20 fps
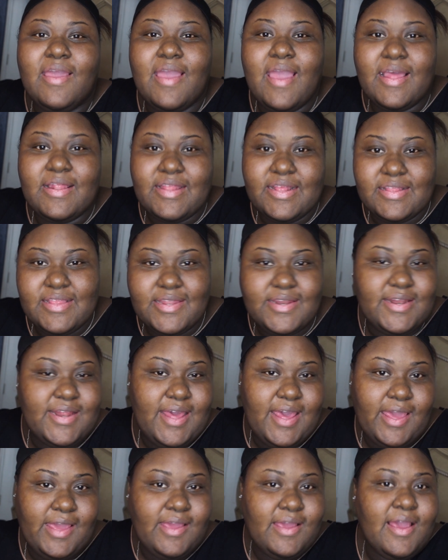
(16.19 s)
At the end of the
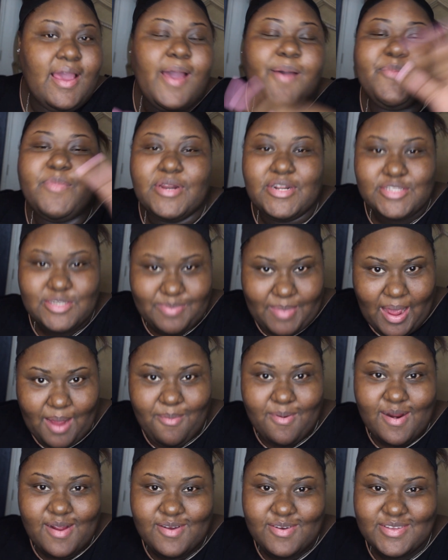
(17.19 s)
day, I'm gonna do my
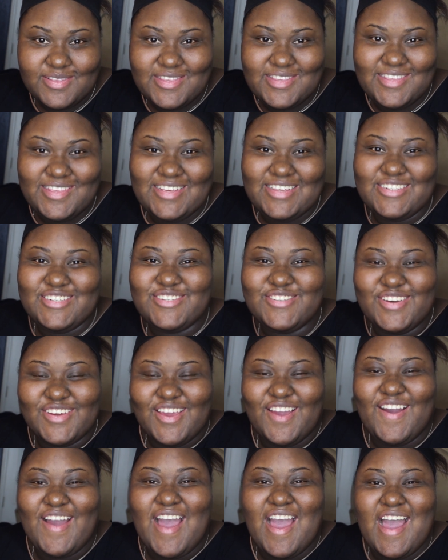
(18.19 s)
eyebrows and show
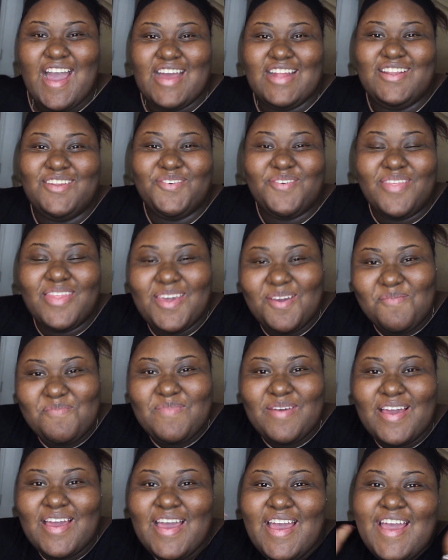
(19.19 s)
y'all how I do
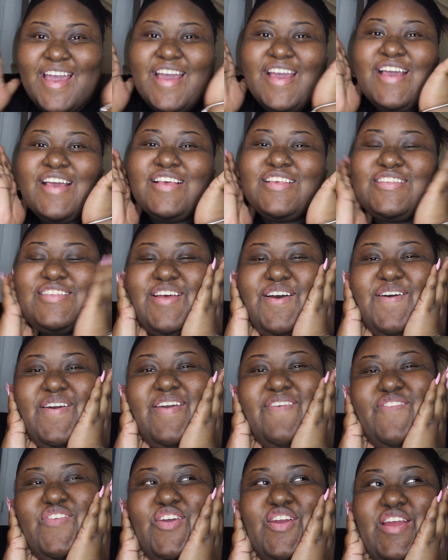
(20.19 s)
them. So
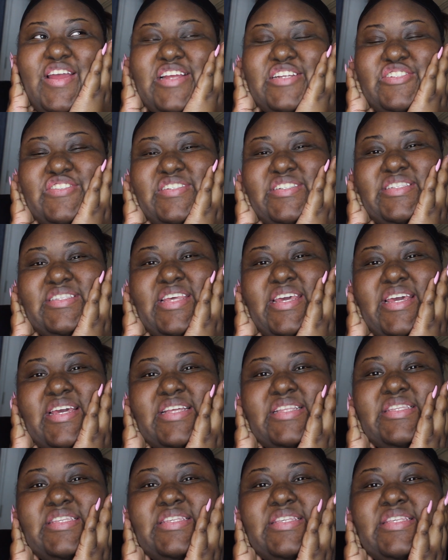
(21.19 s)
if you're
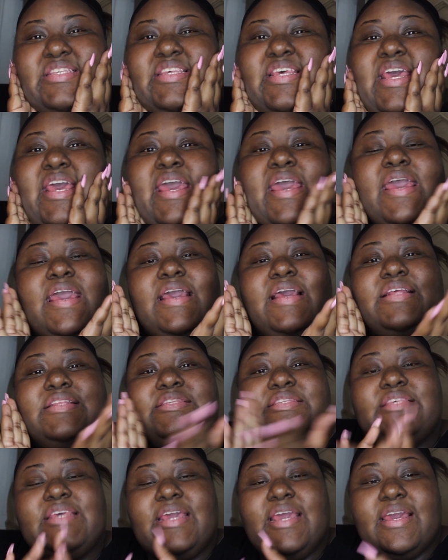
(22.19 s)
interested in
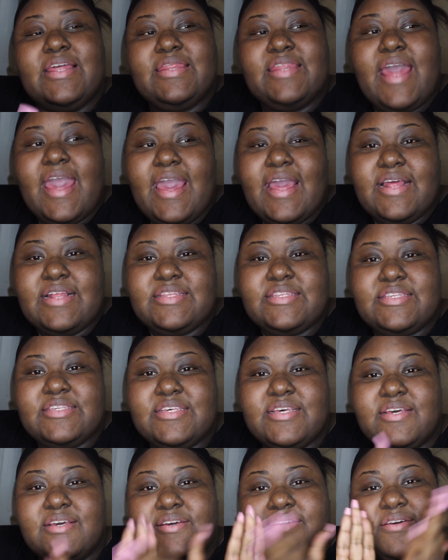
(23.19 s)
seeing
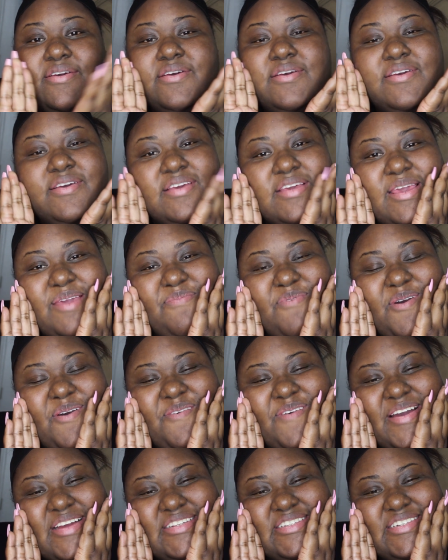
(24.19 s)
that, keep on
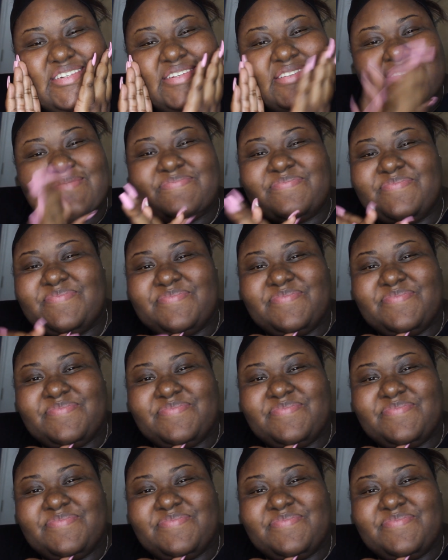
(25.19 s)
watching.